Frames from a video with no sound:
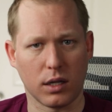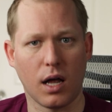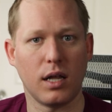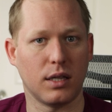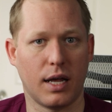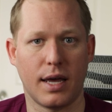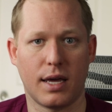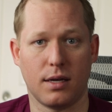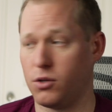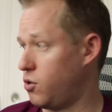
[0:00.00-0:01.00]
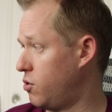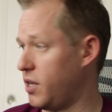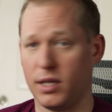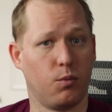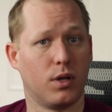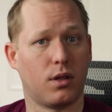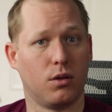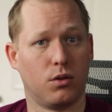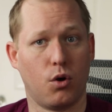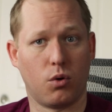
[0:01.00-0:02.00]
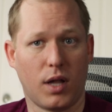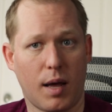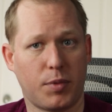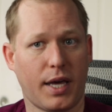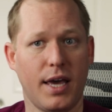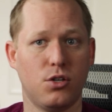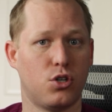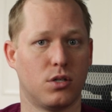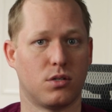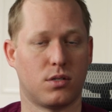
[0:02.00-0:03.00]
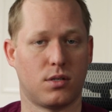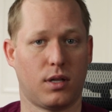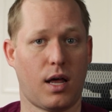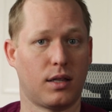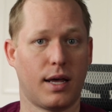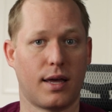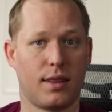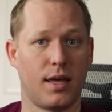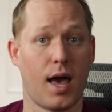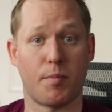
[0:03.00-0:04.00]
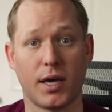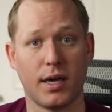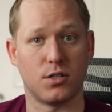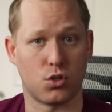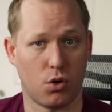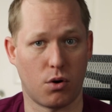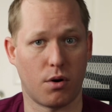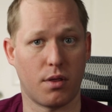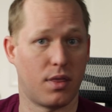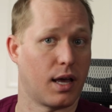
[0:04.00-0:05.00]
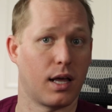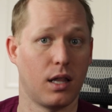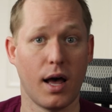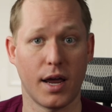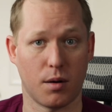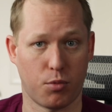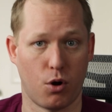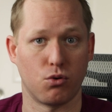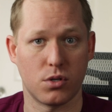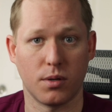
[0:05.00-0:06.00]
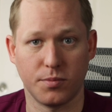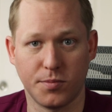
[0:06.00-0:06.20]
a lot like you're dealing with local applications, a lot like the Epic Incerner thick client approach.